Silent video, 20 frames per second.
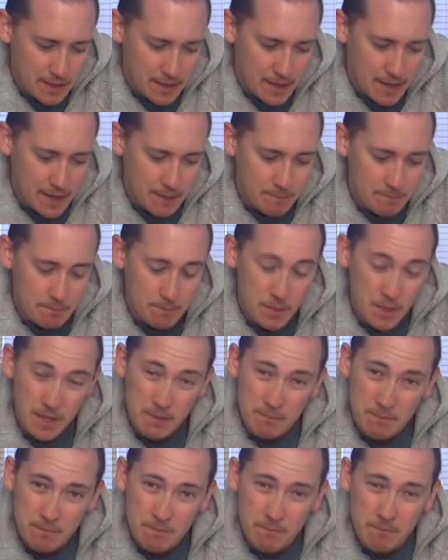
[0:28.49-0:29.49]

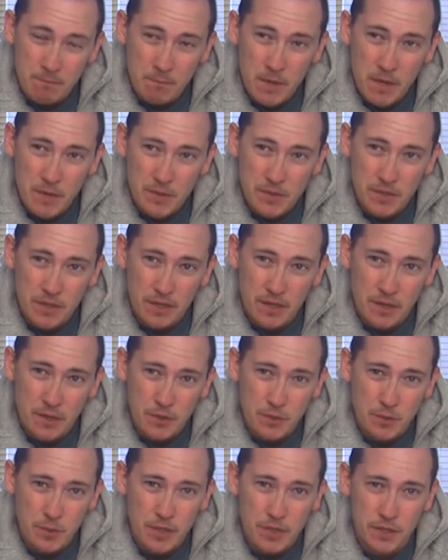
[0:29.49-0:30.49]
but most of
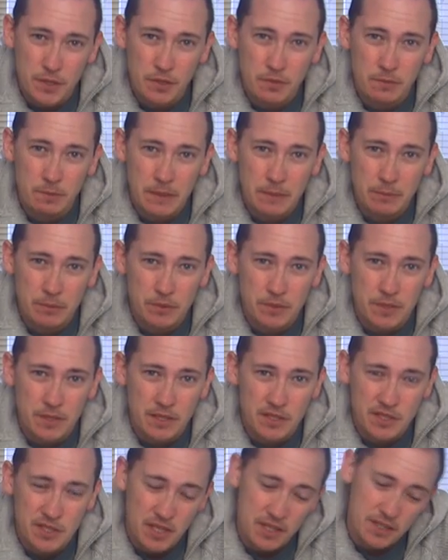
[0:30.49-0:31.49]
those were new people to
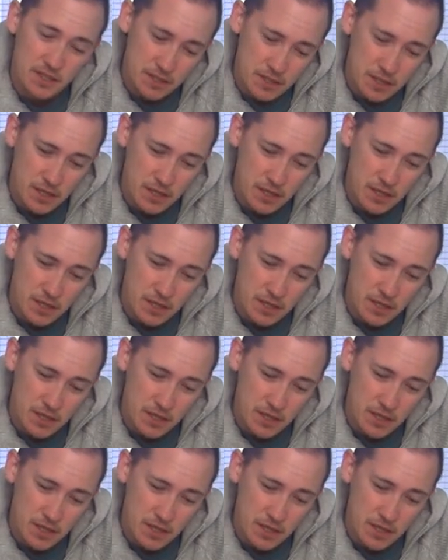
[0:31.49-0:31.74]
the site,